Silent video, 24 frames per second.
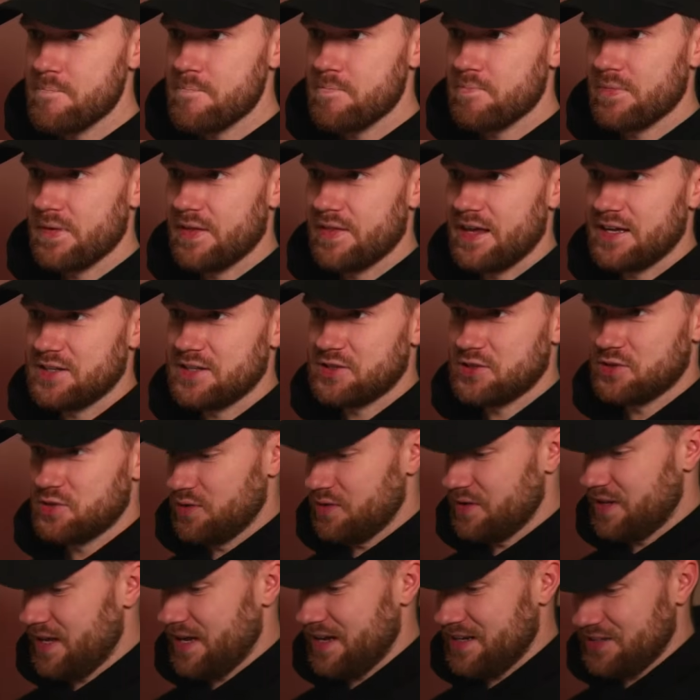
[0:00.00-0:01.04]
That
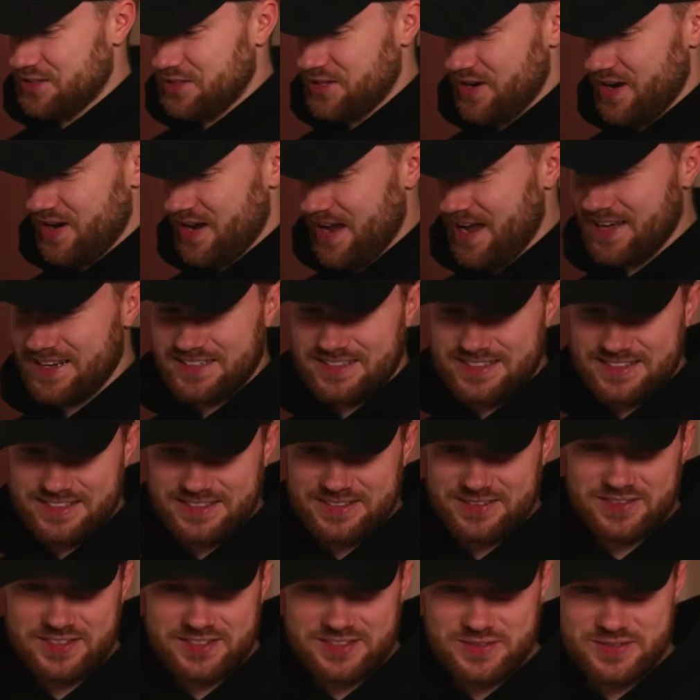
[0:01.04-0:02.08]
shirt handing
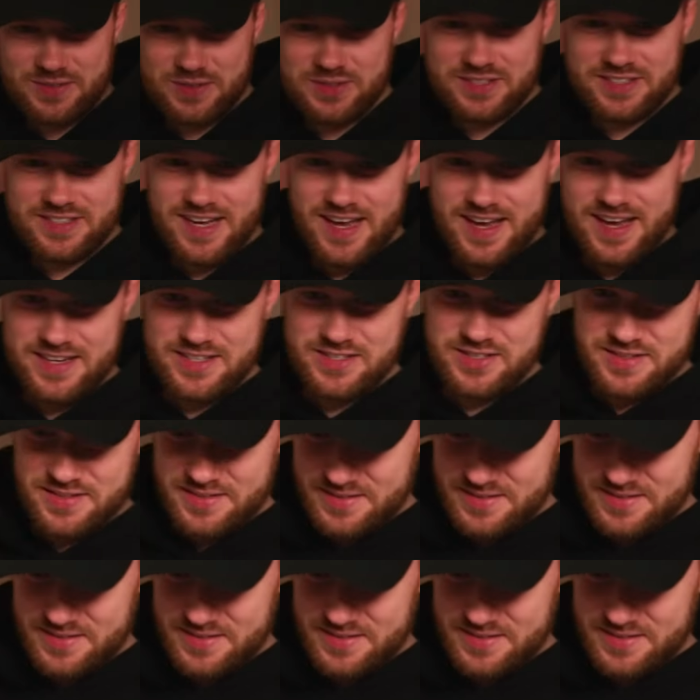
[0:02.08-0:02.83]
on the door scared you.